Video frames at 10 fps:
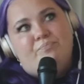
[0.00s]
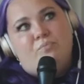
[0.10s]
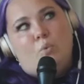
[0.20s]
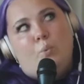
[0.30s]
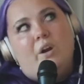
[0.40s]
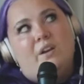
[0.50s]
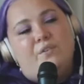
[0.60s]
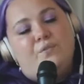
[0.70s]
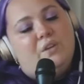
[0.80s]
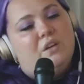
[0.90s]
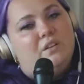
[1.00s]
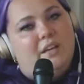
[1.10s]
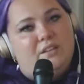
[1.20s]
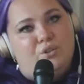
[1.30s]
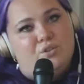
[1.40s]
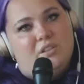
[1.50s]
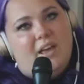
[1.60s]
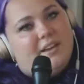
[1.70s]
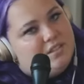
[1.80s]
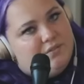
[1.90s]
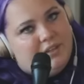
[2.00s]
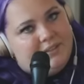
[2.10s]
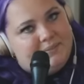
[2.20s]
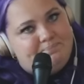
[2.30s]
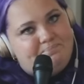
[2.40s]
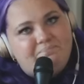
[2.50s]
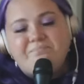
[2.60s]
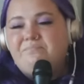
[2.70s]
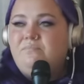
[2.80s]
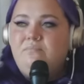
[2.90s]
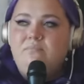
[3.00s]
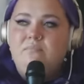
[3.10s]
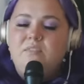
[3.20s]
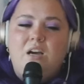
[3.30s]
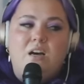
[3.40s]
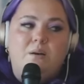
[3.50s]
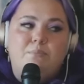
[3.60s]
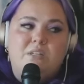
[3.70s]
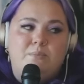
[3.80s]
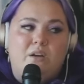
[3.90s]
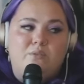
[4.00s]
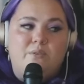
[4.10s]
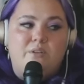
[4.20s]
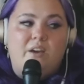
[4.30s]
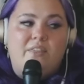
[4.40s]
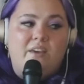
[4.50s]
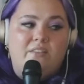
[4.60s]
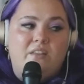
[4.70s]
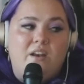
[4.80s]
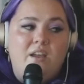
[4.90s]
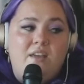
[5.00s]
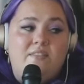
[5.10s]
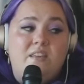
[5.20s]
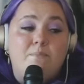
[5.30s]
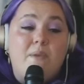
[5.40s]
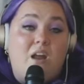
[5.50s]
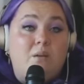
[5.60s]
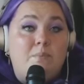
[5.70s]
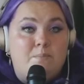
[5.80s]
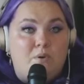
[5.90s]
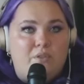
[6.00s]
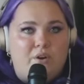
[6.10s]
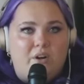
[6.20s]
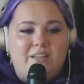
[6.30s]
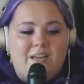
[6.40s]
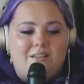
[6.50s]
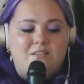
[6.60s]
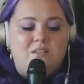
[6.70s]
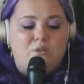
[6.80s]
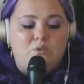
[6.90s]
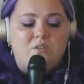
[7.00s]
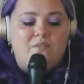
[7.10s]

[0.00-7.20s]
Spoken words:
we're gonna feel like there's less of it. But to be honest with you, I think that the amount of people that are against the use of